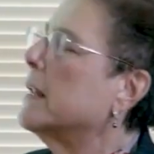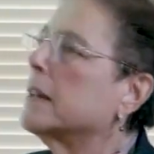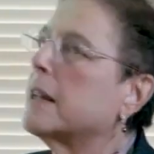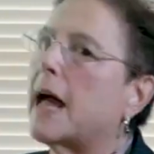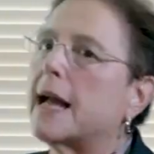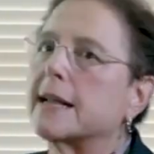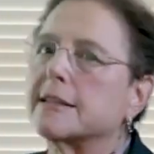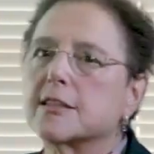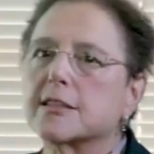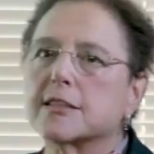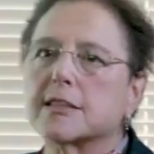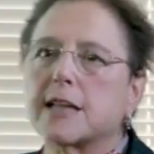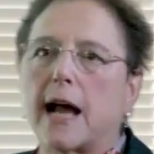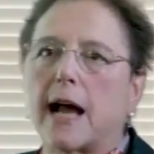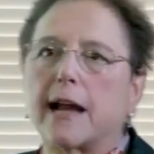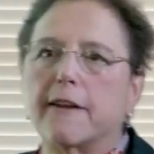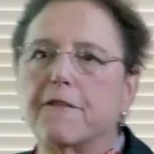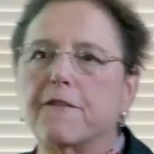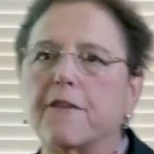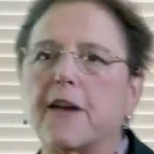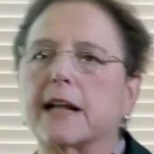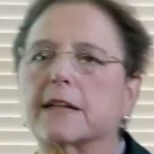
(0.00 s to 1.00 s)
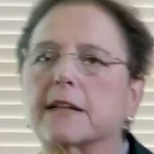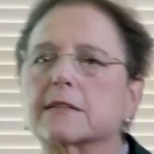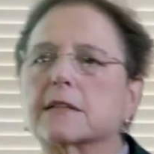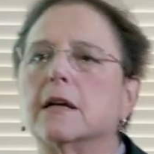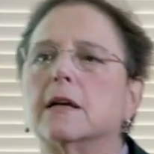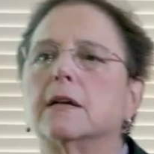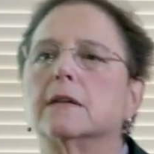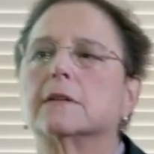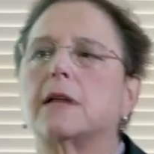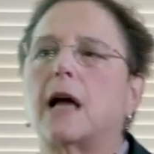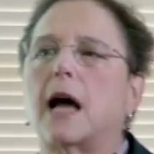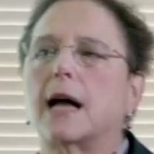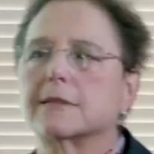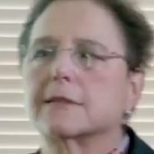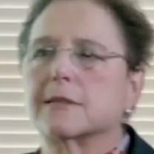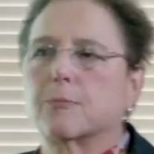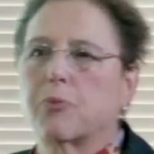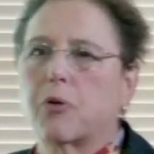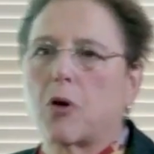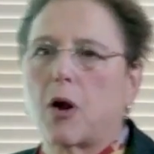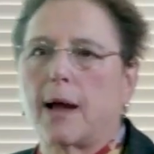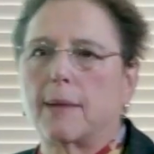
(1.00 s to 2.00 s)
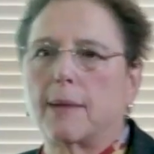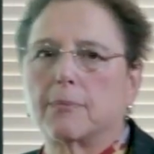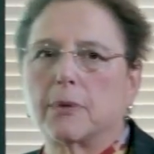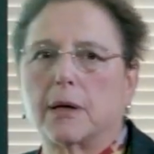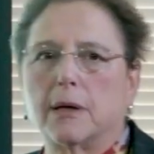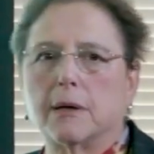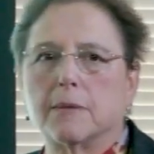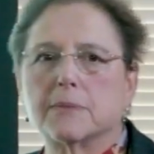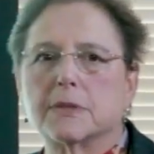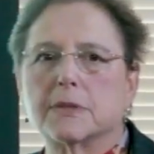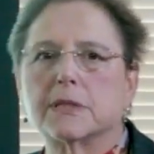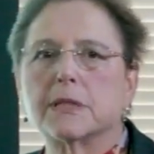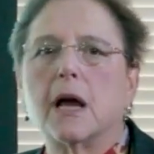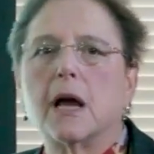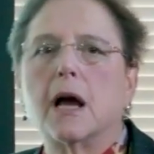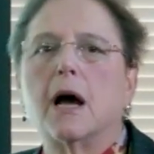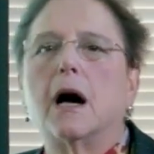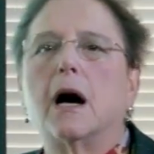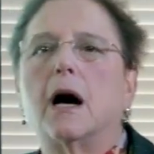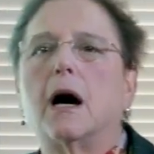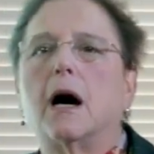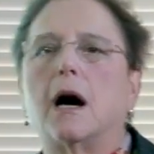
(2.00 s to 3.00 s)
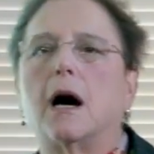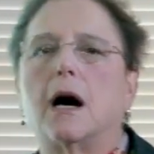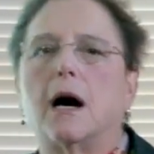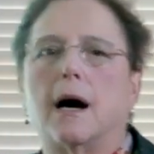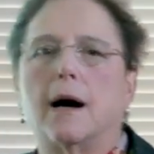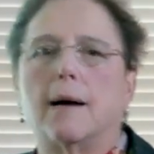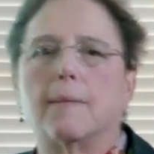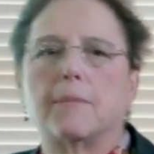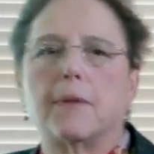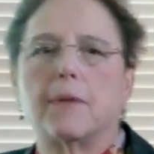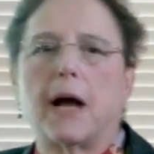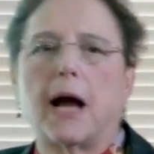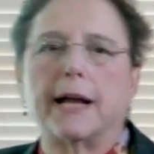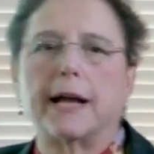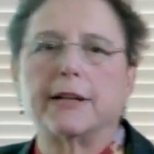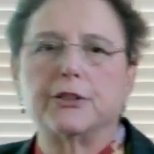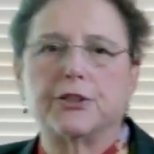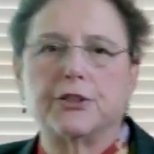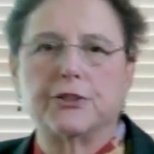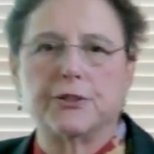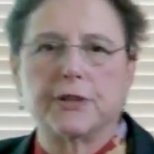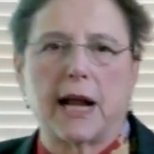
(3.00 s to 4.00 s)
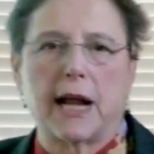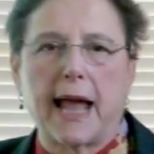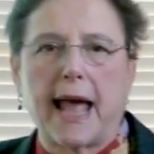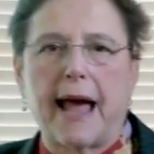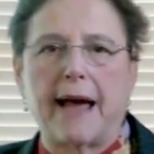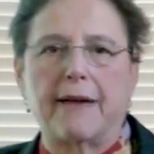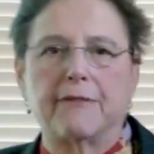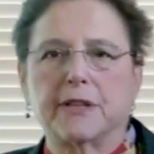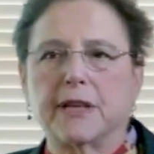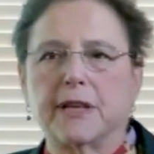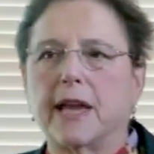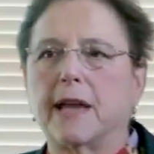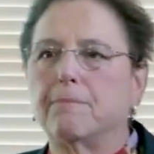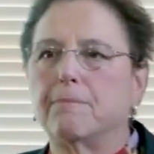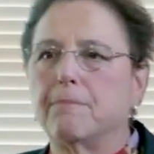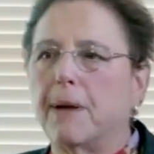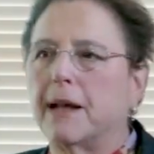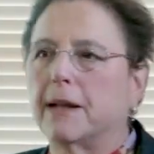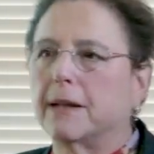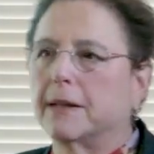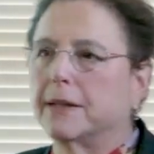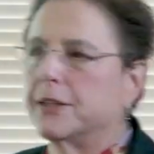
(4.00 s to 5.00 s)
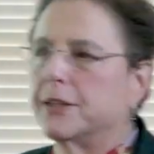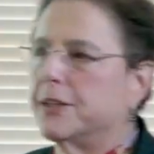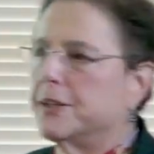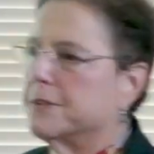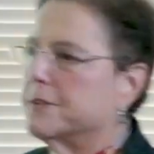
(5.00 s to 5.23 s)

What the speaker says: lots of side effects, lots of problems. I do not advocate pellet